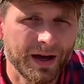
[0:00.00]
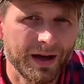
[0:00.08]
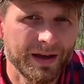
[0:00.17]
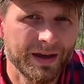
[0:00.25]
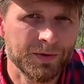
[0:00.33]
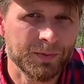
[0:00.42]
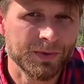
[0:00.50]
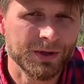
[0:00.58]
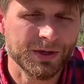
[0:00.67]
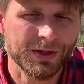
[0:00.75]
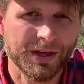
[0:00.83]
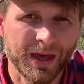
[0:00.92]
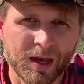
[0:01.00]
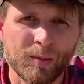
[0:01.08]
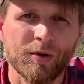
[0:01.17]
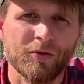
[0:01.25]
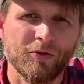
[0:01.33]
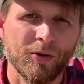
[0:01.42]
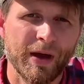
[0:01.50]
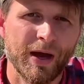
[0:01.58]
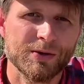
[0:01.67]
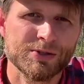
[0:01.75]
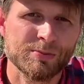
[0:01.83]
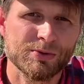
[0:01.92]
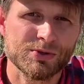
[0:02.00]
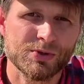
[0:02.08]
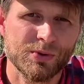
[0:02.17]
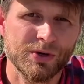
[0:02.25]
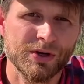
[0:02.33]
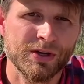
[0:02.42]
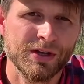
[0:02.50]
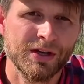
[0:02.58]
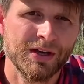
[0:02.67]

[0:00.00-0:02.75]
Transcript: I am Gabe from Our Simple Story.